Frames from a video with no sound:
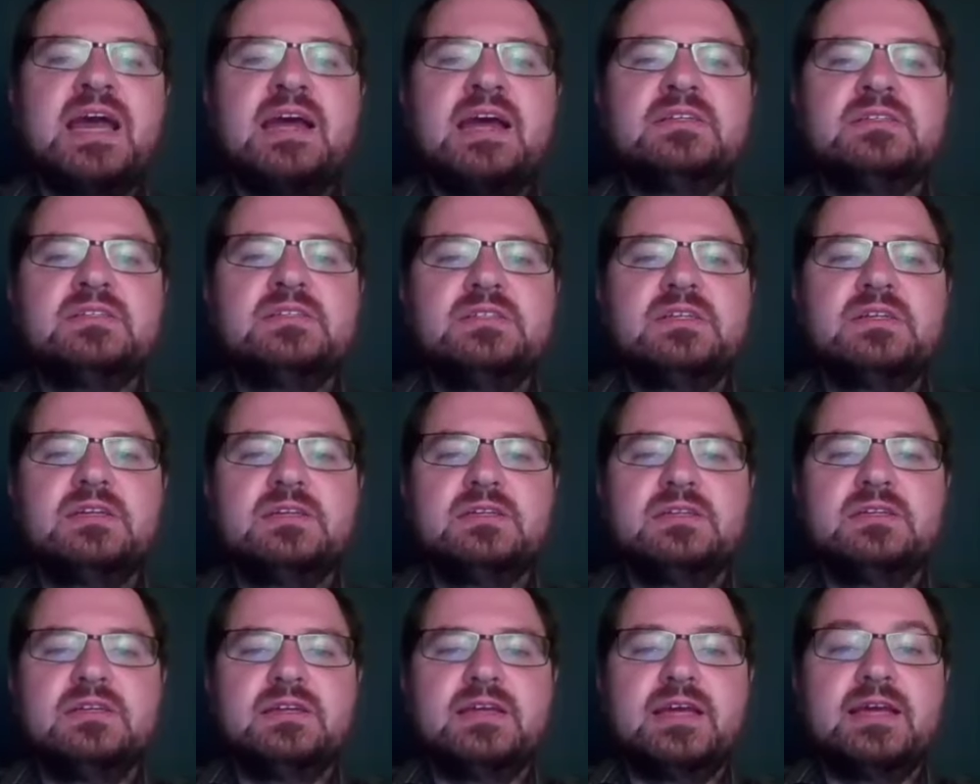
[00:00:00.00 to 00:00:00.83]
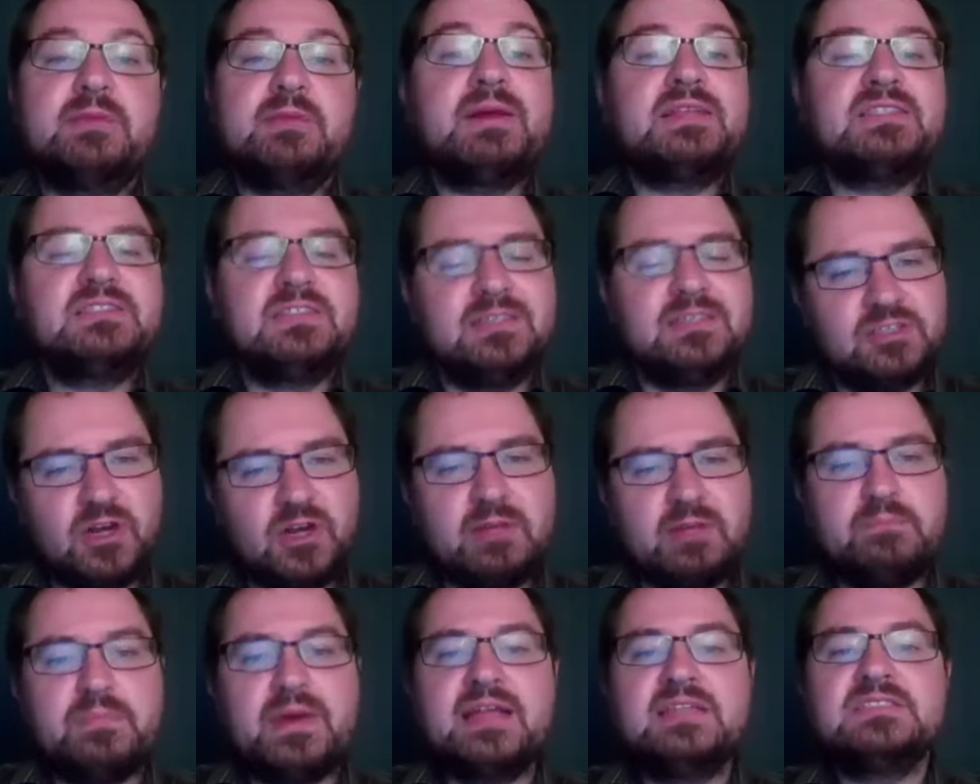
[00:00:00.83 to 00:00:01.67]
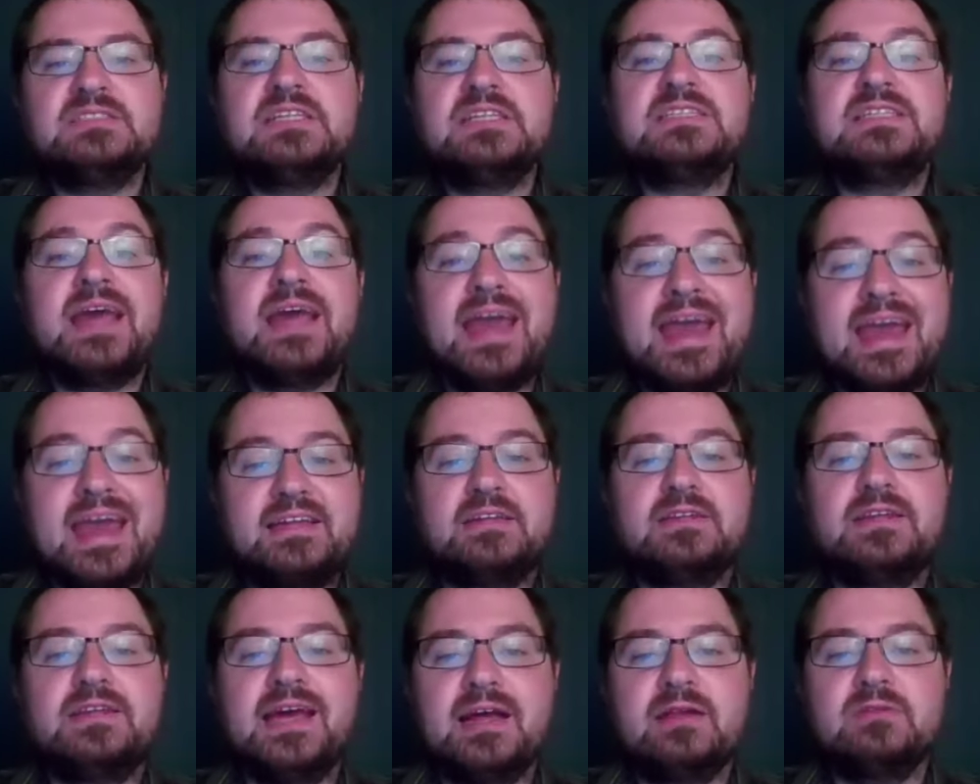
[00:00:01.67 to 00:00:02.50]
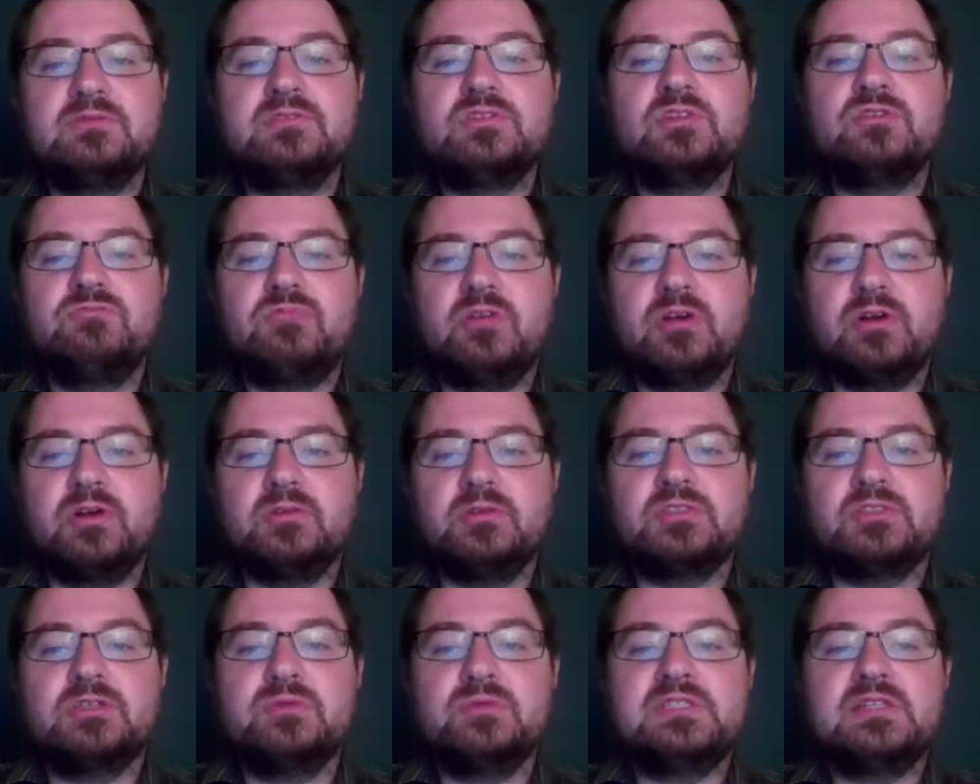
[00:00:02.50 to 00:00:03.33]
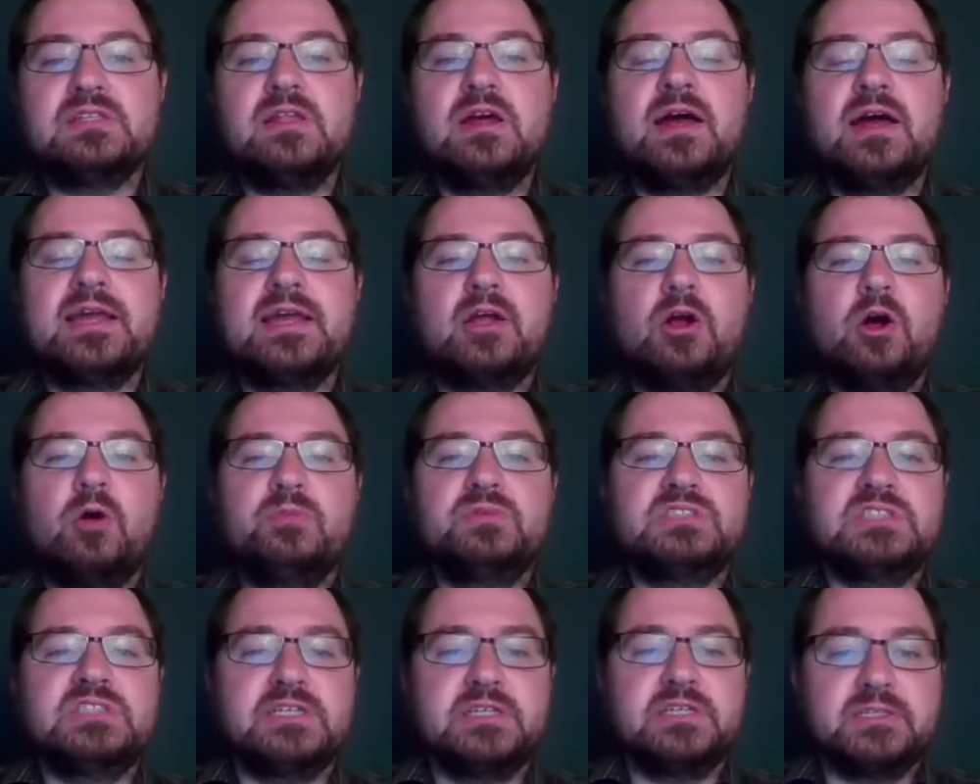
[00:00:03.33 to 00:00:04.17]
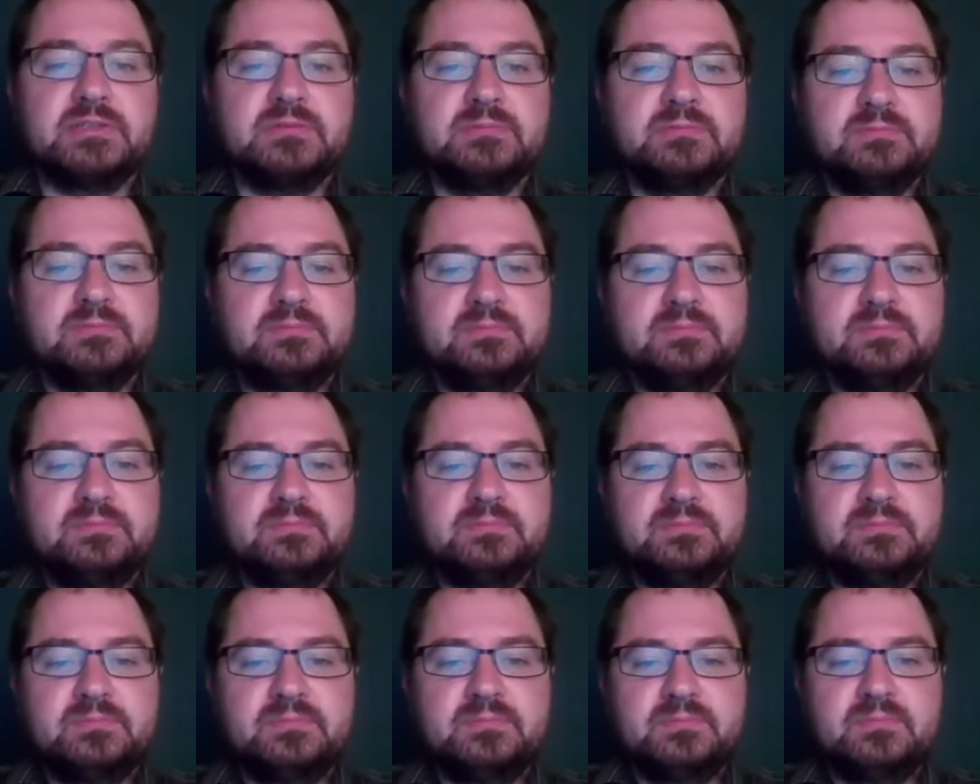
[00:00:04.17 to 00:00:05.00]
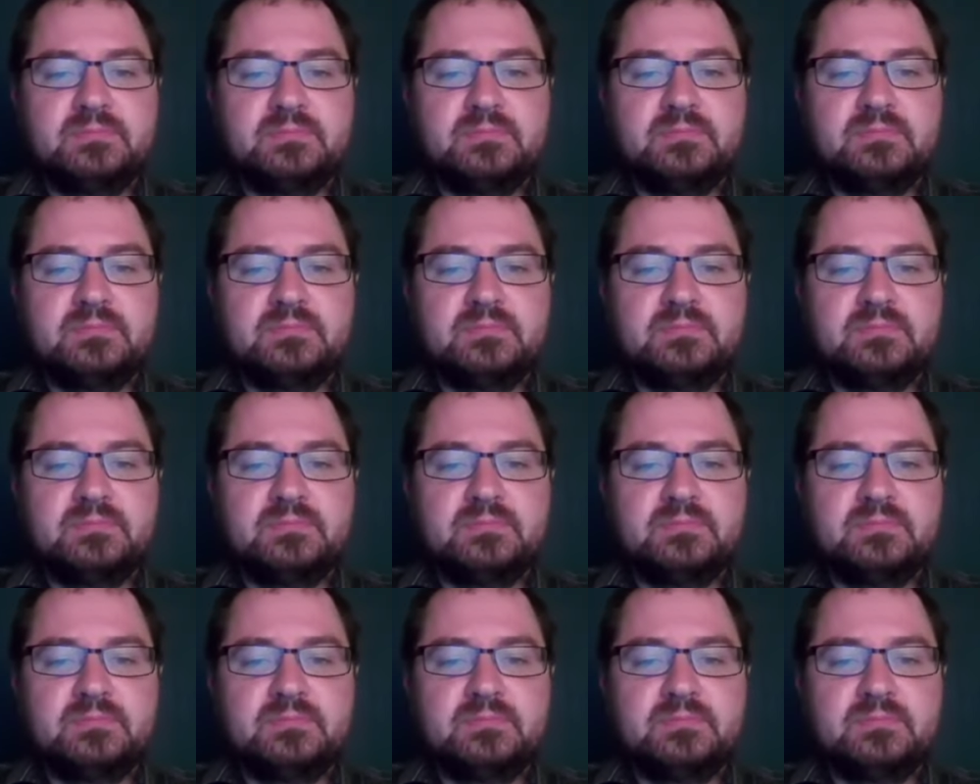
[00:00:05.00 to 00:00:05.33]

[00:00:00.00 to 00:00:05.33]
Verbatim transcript: hand he bends, sorry, bends his head down to the road so he's lying opposite her. I, am